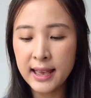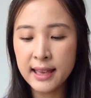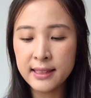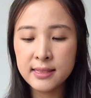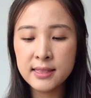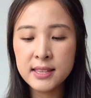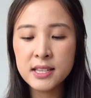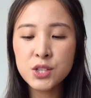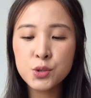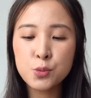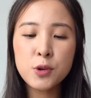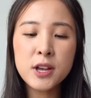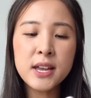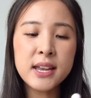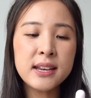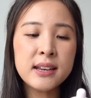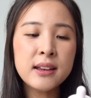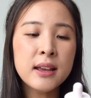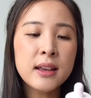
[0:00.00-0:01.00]
And this
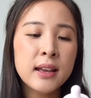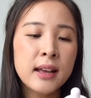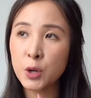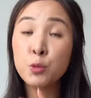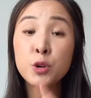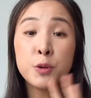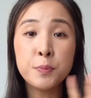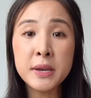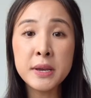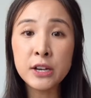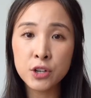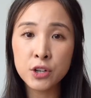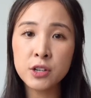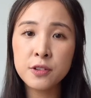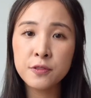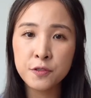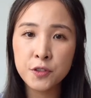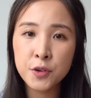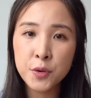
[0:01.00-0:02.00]
one would be
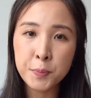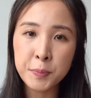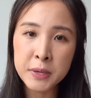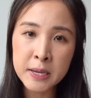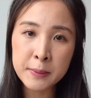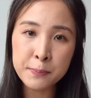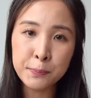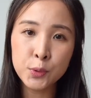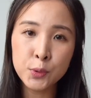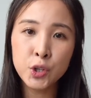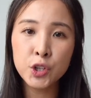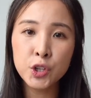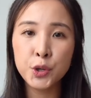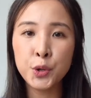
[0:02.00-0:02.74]
good for people